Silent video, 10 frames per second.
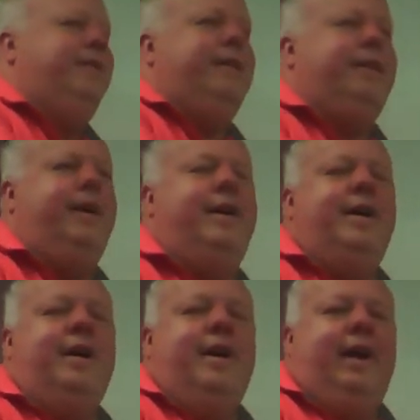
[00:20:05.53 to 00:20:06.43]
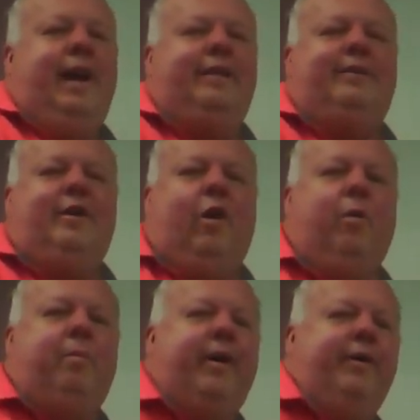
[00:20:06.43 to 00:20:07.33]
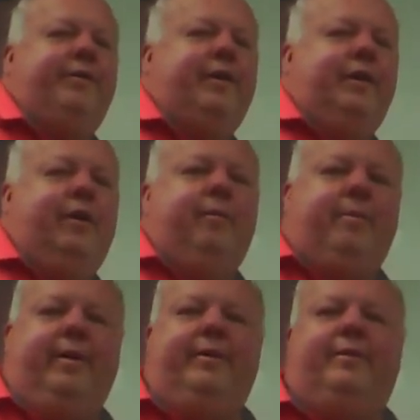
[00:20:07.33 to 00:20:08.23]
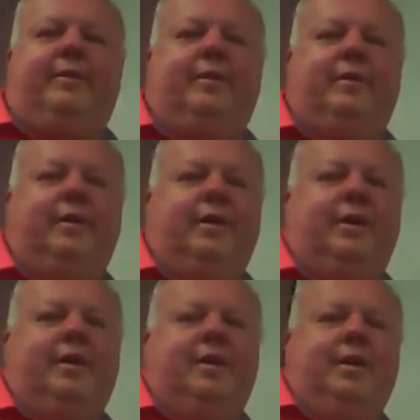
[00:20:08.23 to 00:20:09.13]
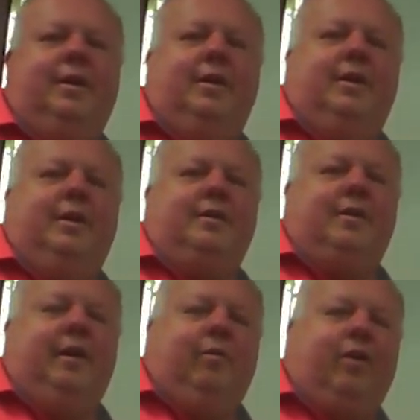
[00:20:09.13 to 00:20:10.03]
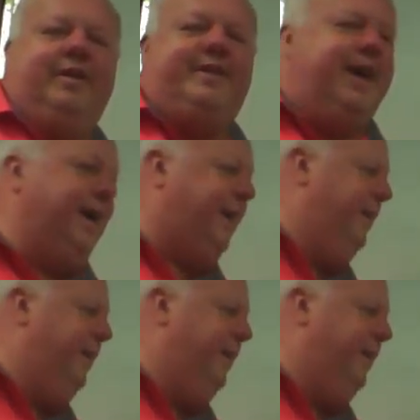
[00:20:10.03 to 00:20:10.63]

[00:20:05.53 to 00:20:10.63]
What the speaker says: like that, it's goalpost to goalpost. So in 1 second.